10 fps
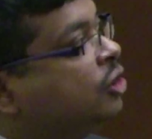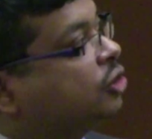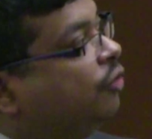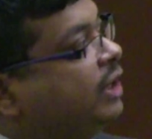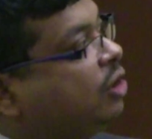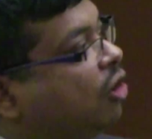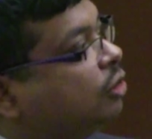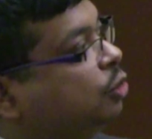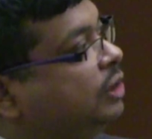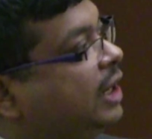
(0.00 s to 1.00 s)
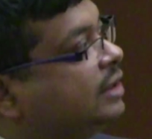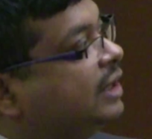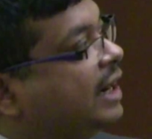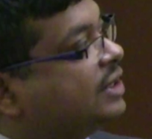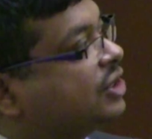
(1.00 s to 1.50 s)
So we concluded
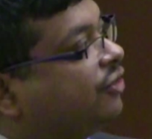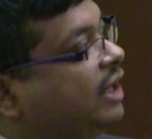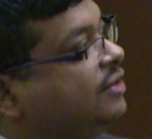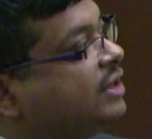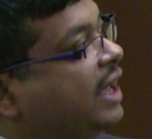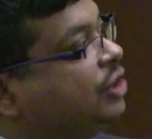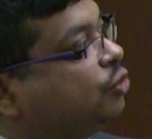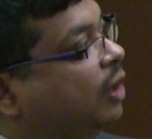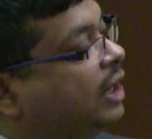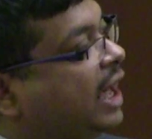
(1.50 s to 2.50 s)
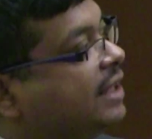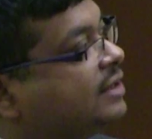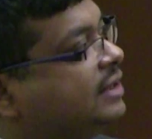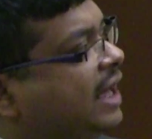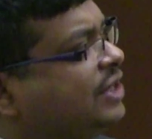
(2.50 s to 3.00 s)
that strains H1 and
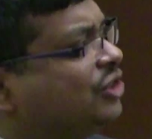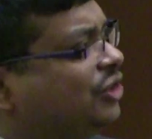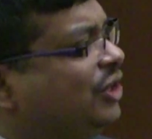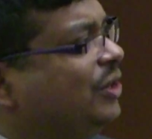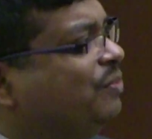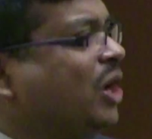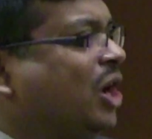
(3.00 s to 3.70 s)
CH3